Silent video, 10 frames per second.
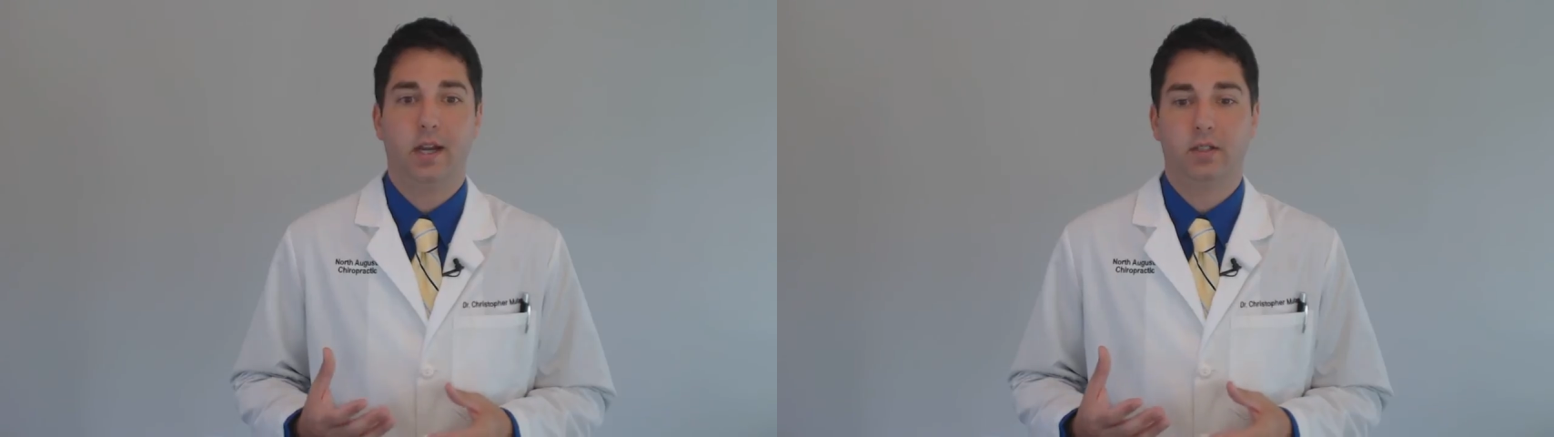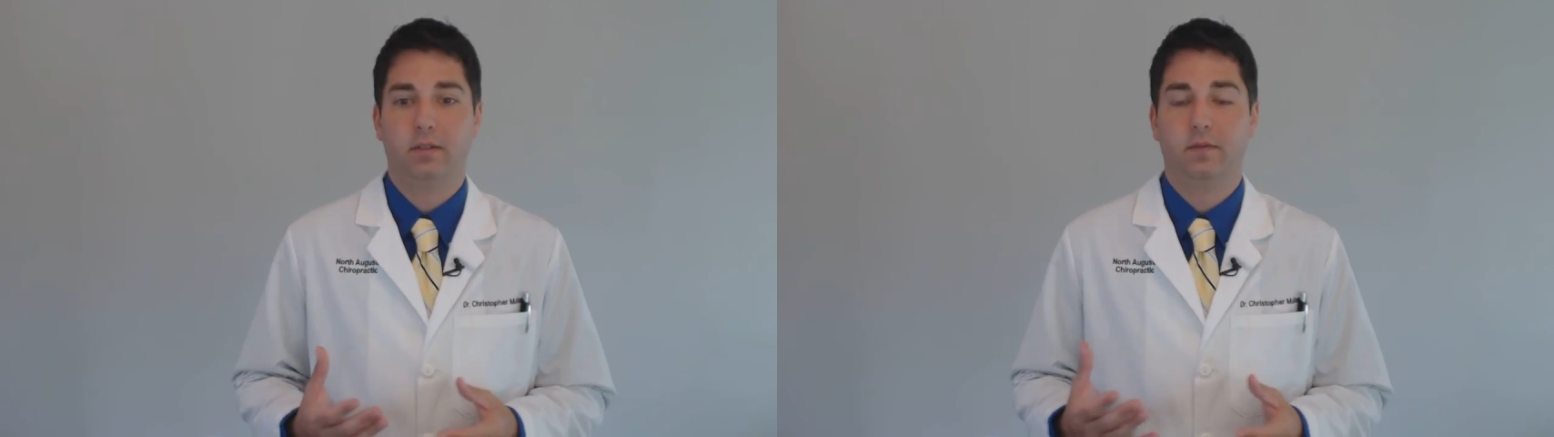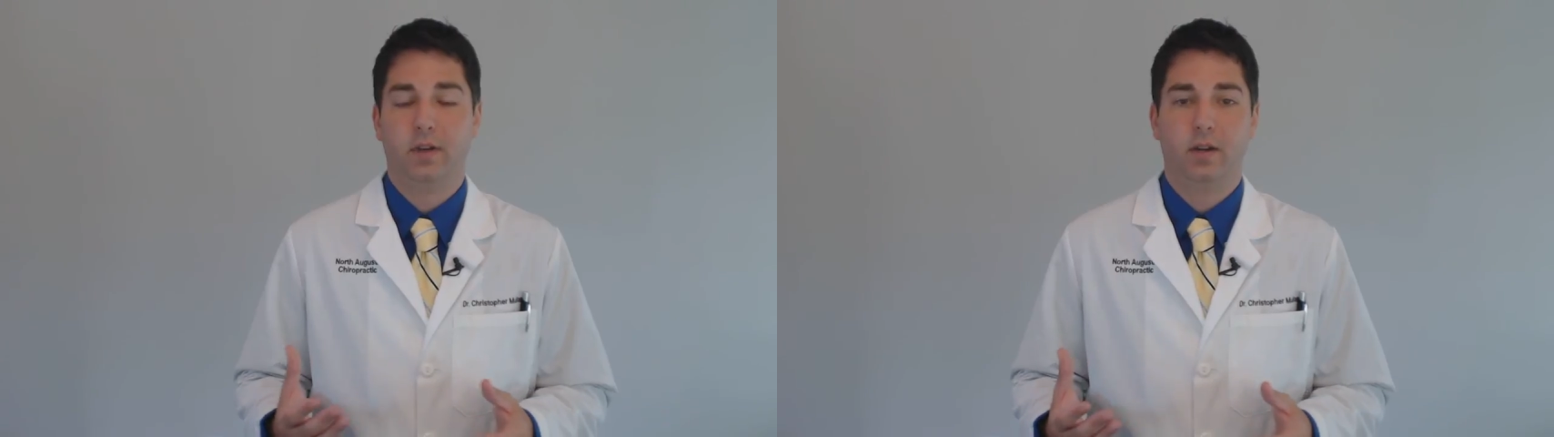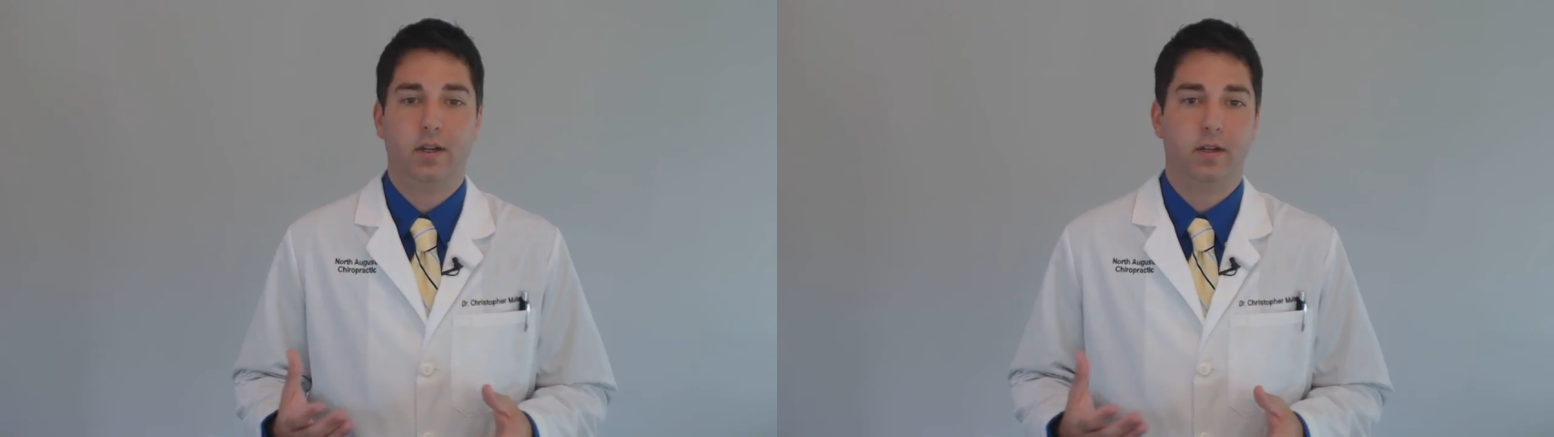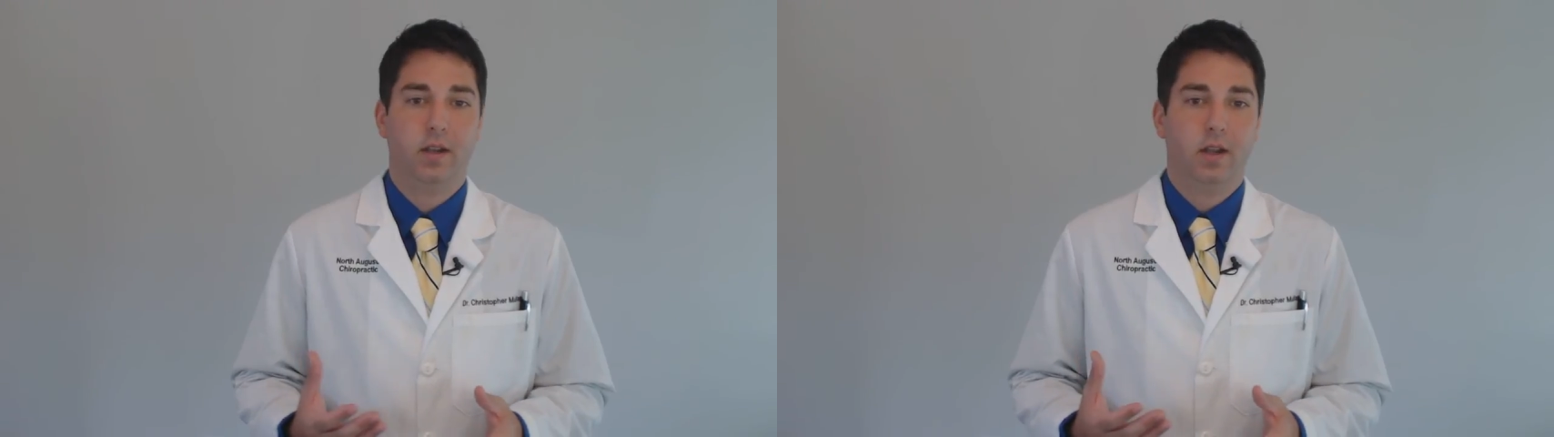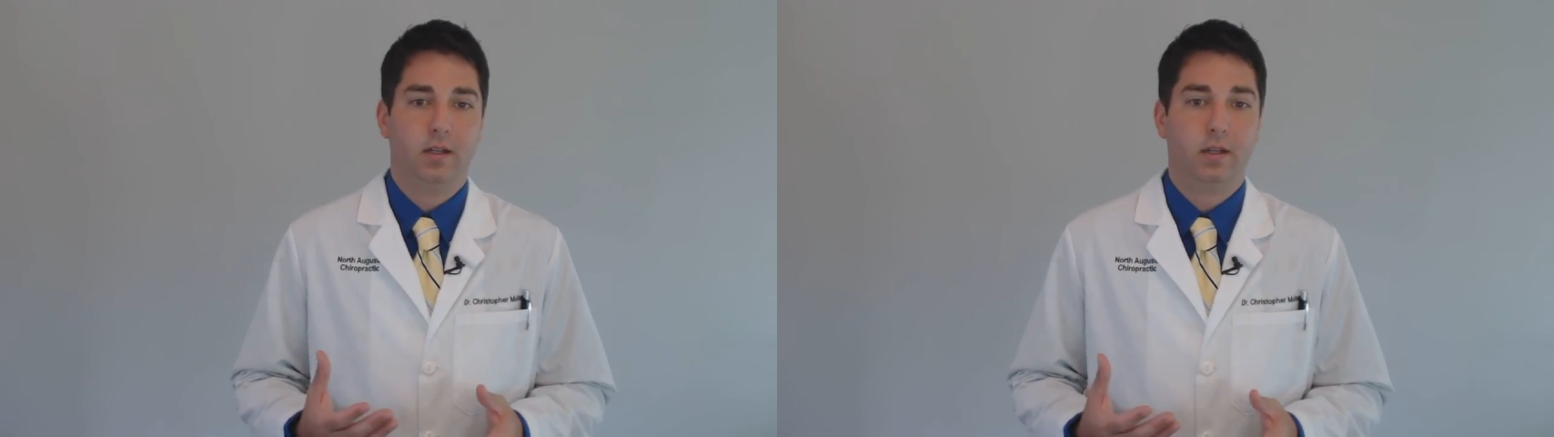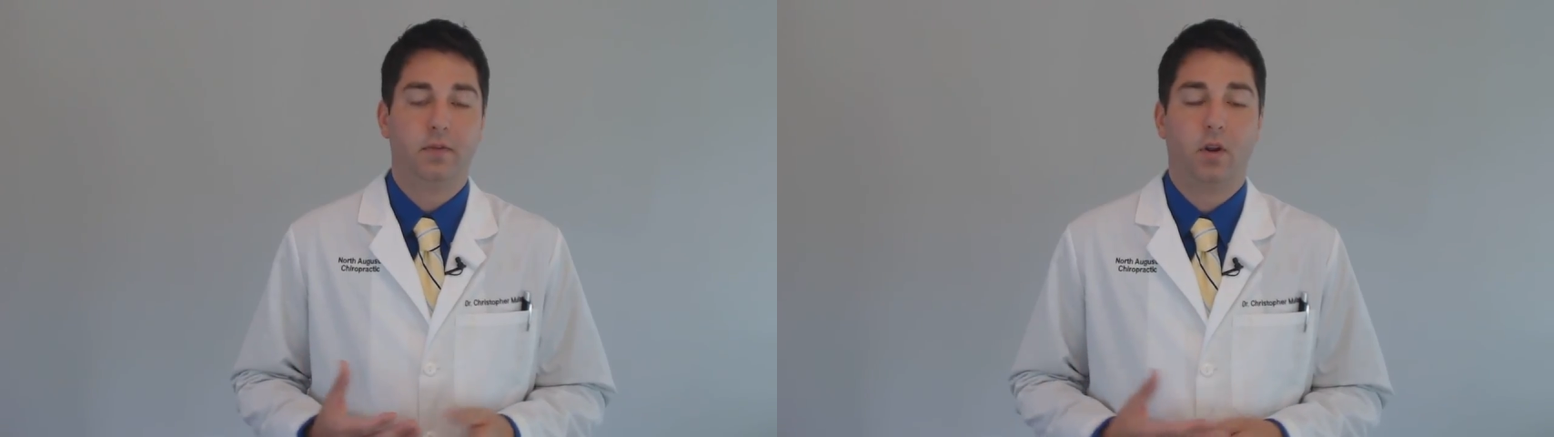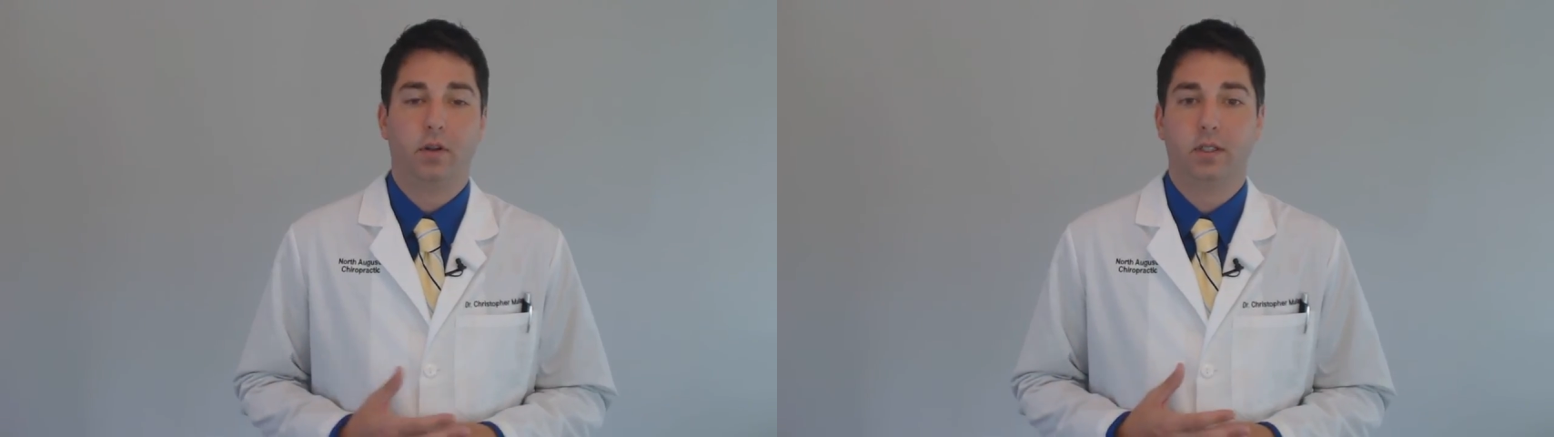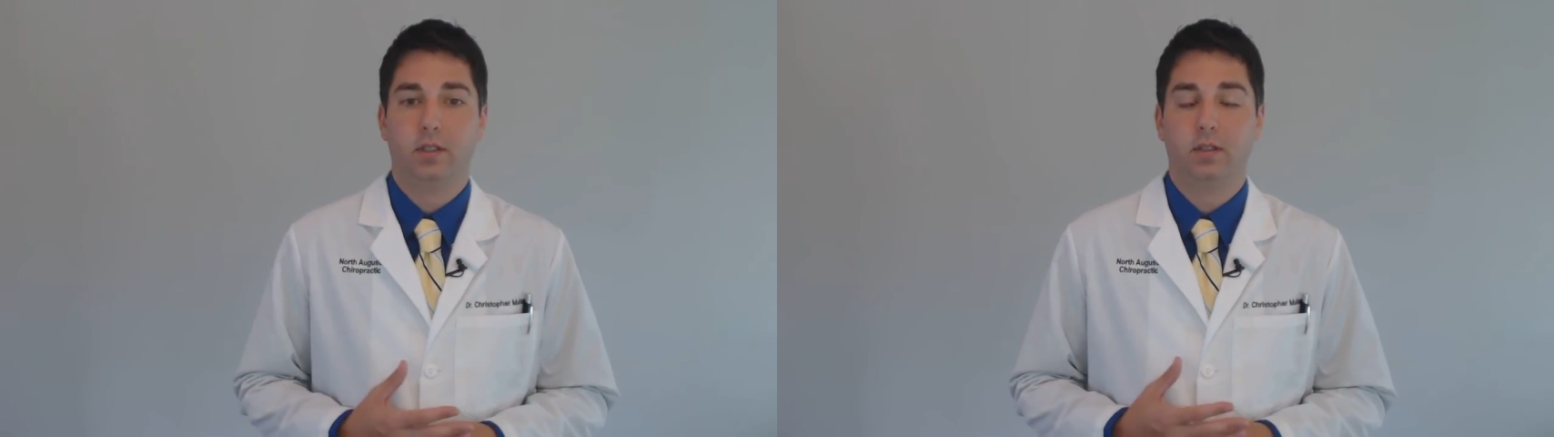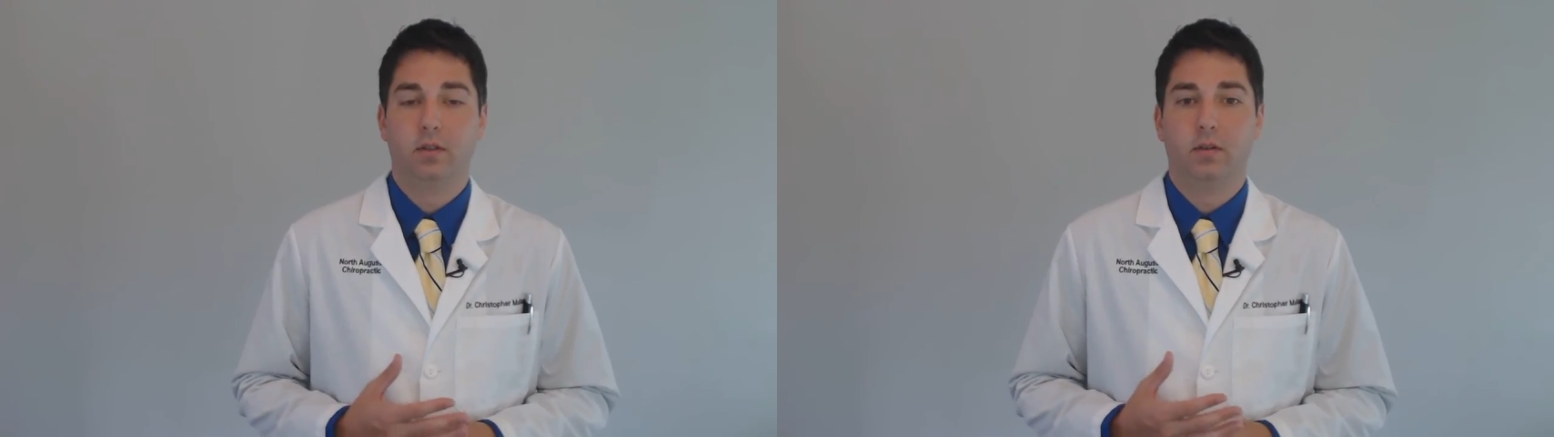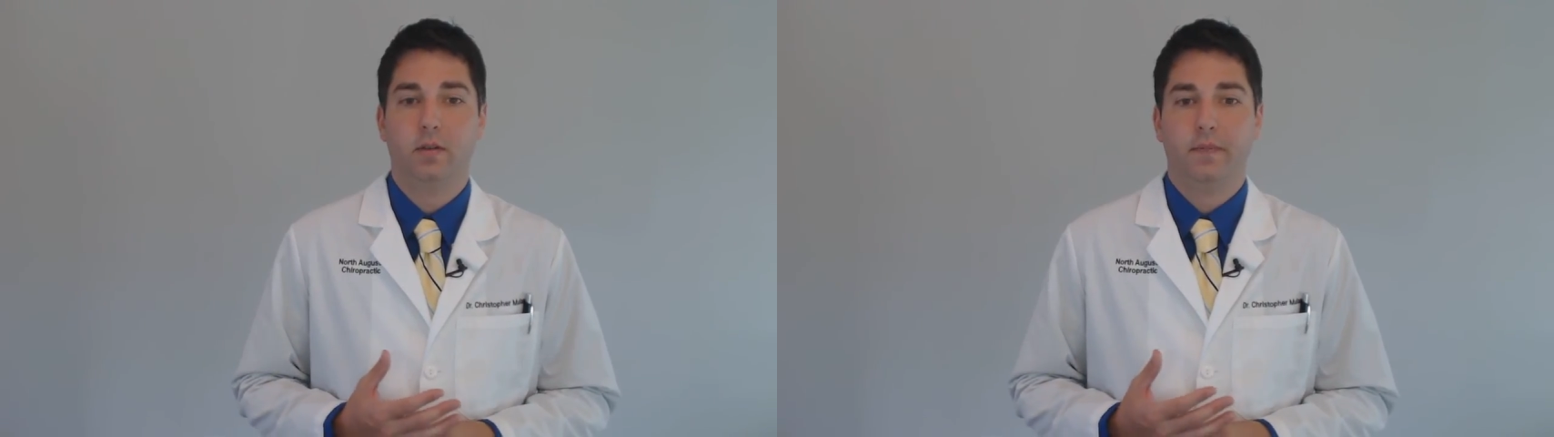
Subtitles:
actually very difficult to do.